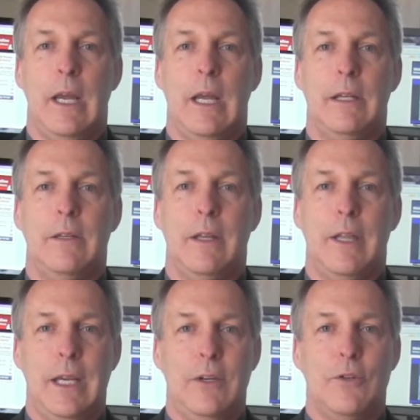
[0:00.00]
And
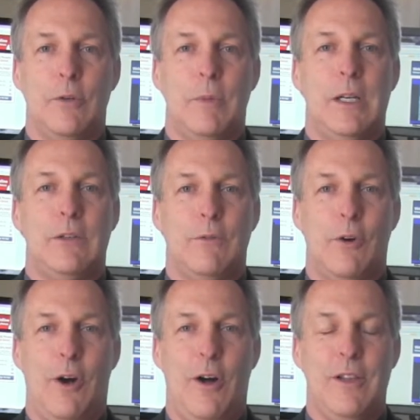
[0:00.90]
thank you so much
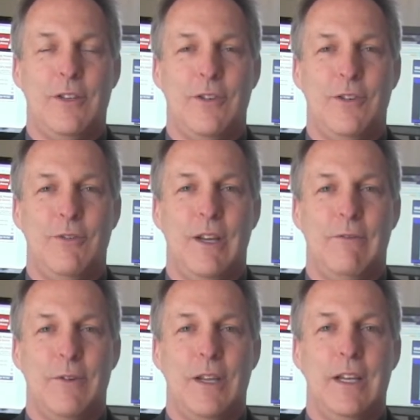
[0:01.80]
for all that you're doing
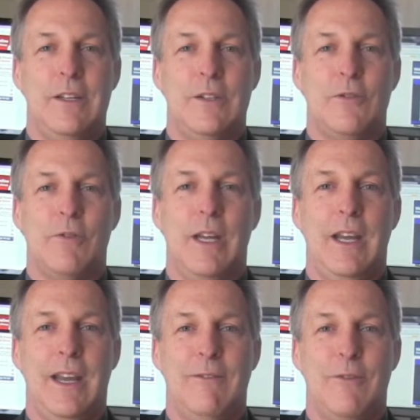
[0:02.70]
for the
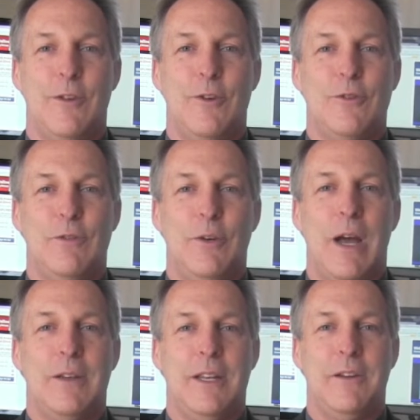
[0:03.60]
industry, and for those of you
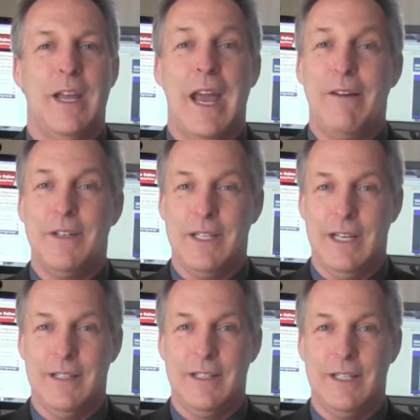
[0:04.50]
out there that haven't
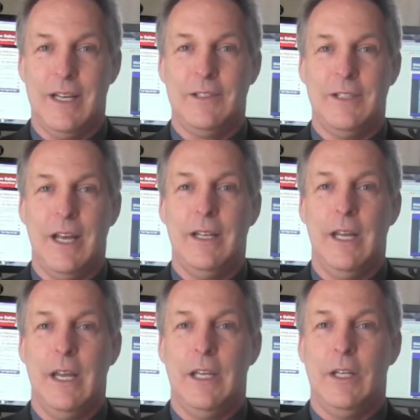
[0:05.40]
taken the test yet.
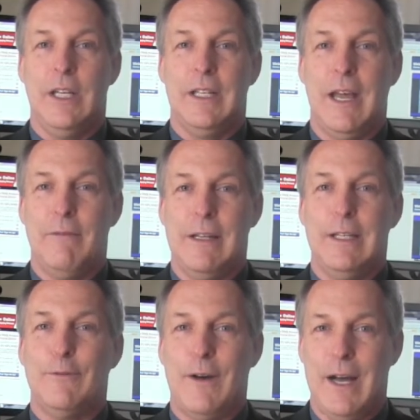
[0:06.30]
You need to have at
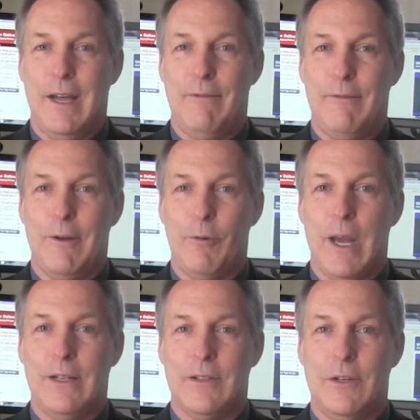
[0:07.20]
least 5
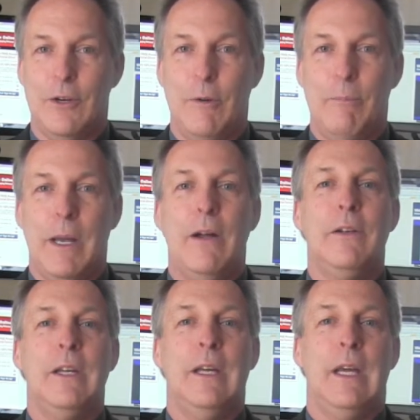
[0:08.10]
grants under your
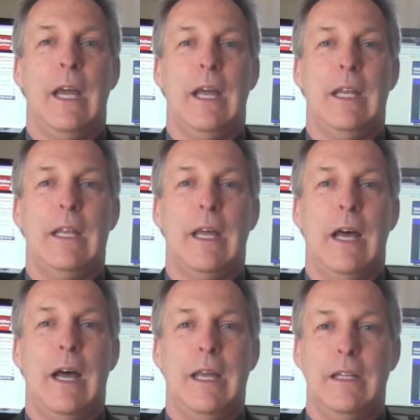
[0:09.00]
belt, and
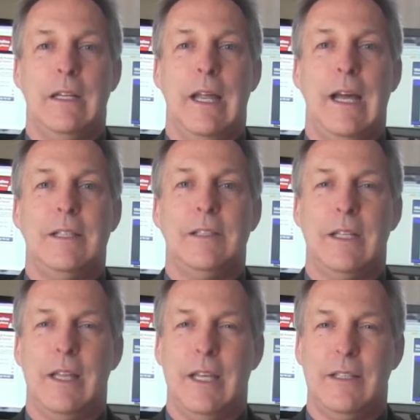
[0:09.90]
in the last,
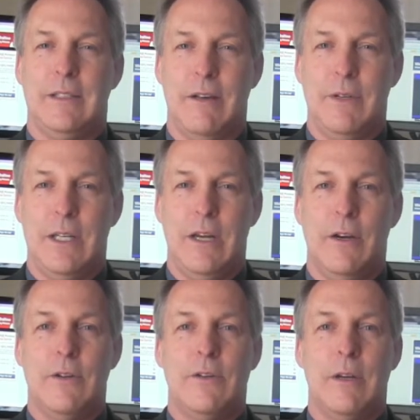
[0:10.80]
I think, 7
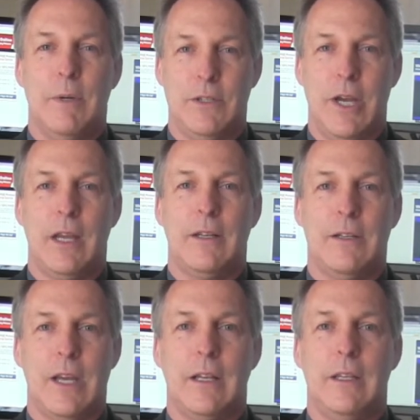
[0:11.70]
years, but
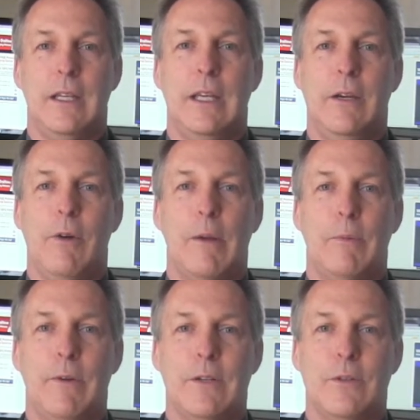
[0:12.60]
check the Grant
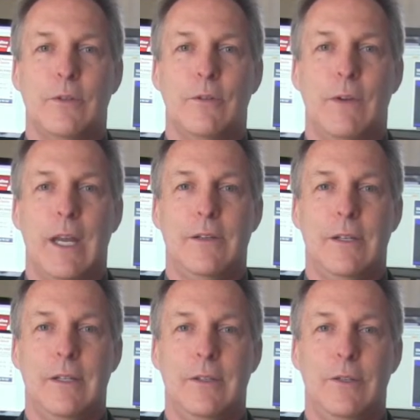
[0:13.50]
Professional
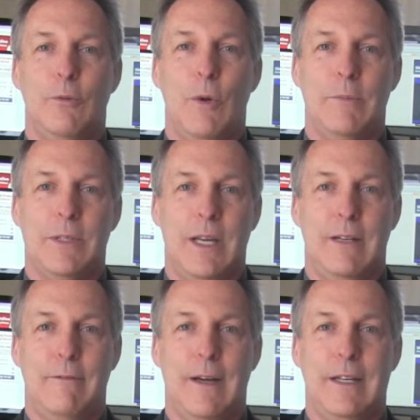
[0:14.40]
Certification Institute website
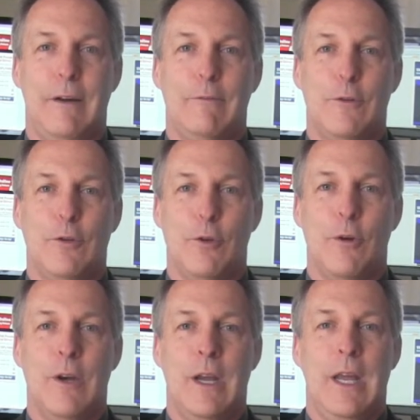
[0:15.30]
to find out for
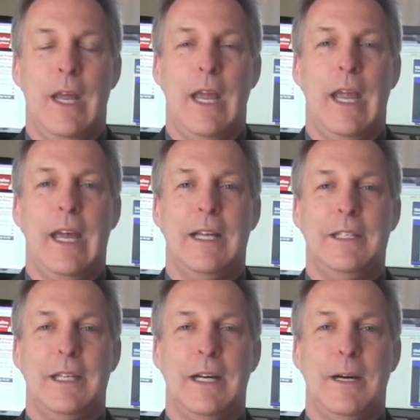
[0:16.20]
sure.
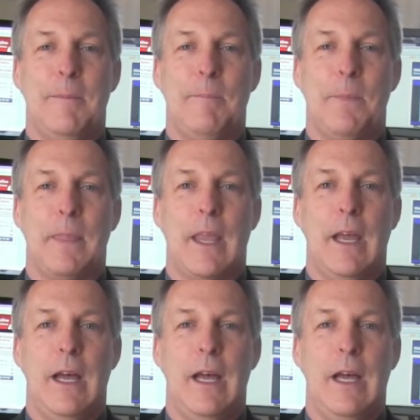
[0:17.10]
And
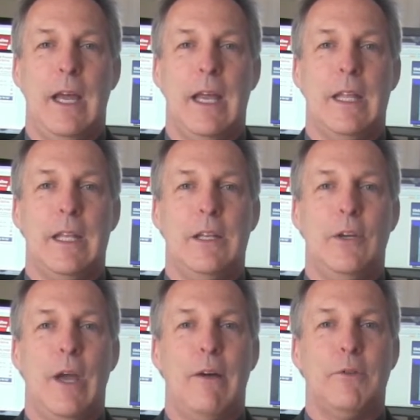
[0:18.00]
then
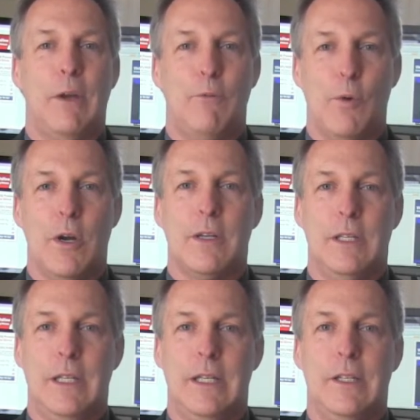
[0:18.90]
you have to have worked
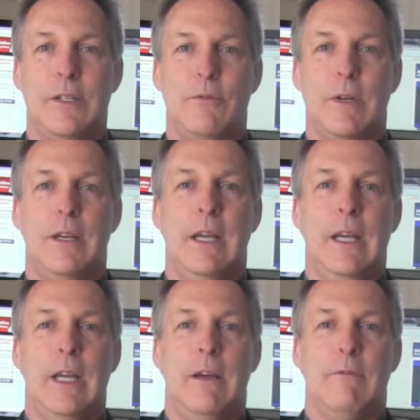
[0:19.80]
in the industry
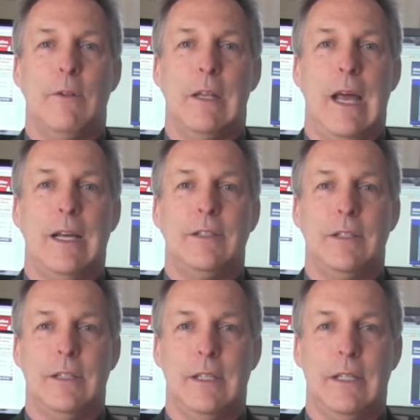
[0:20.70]
for the
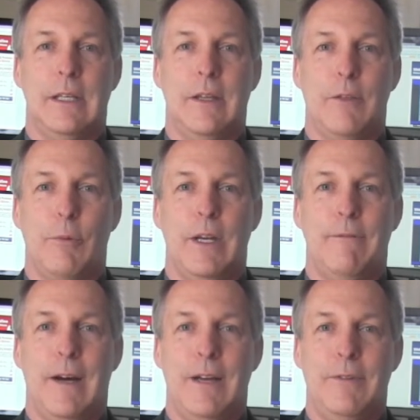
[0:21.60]
last 3 to
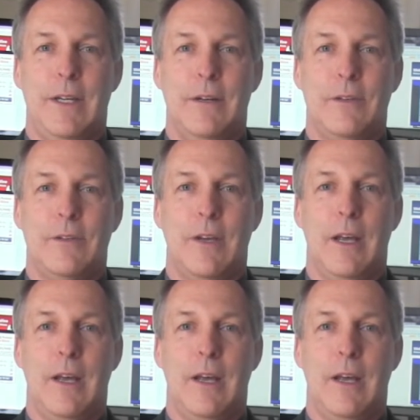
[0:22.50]
5 years.